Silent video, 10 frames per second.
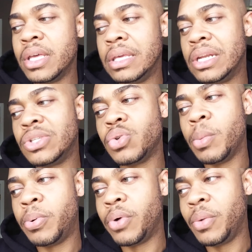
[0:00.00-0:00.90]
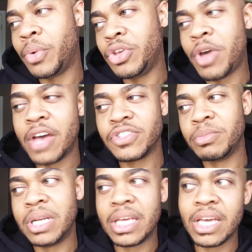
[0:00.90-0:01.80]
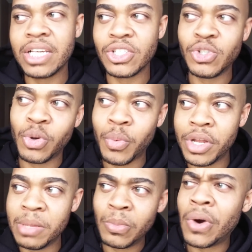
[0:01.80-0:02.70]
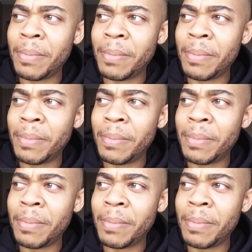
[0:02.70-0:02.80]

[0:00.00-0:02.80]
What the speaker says: getting to a point where you have so many kids that you don't want anymore.